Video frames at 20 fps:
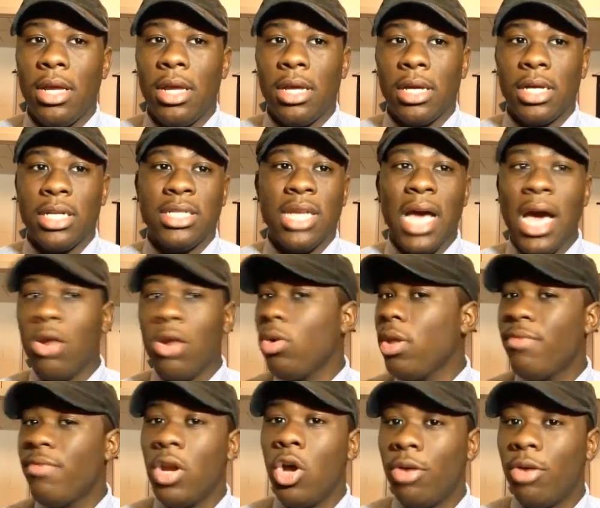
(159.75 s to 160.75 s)
because I don't
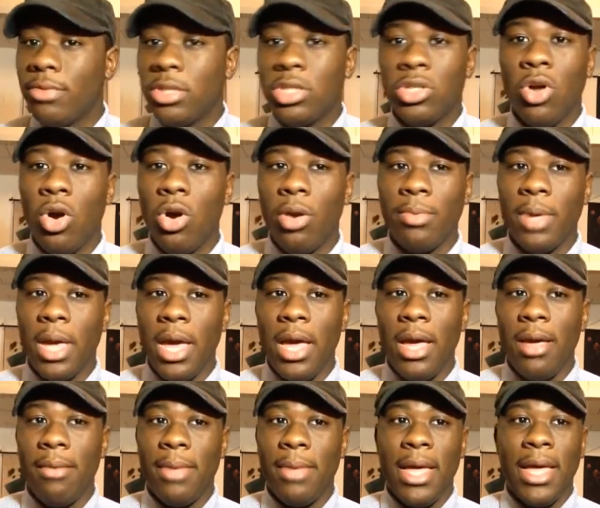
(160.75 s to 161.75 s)
even know if the Storm
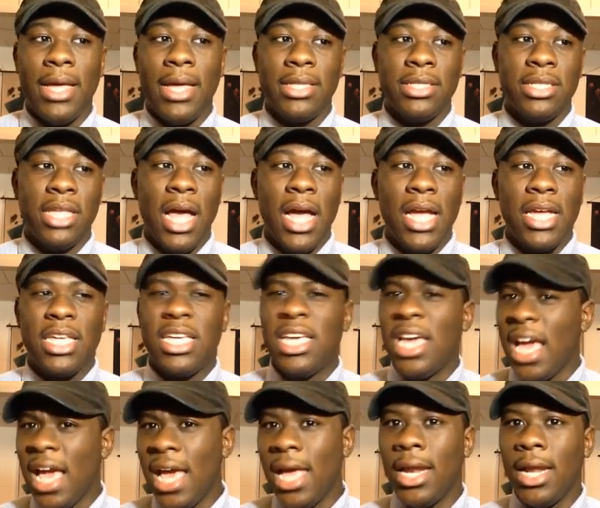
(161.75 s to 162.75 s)
game is, like,
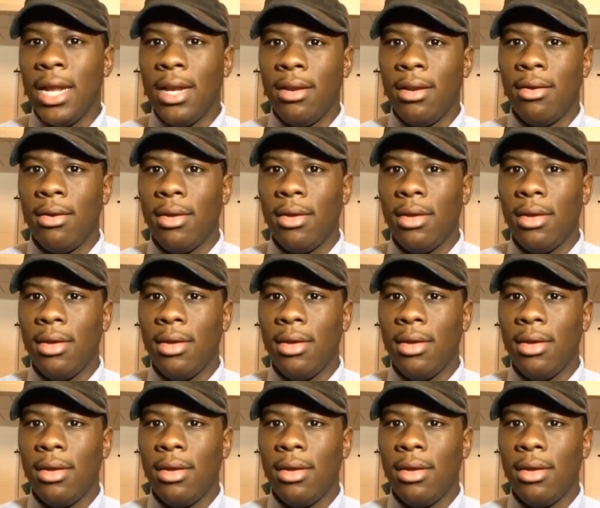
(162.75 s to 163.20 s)
canon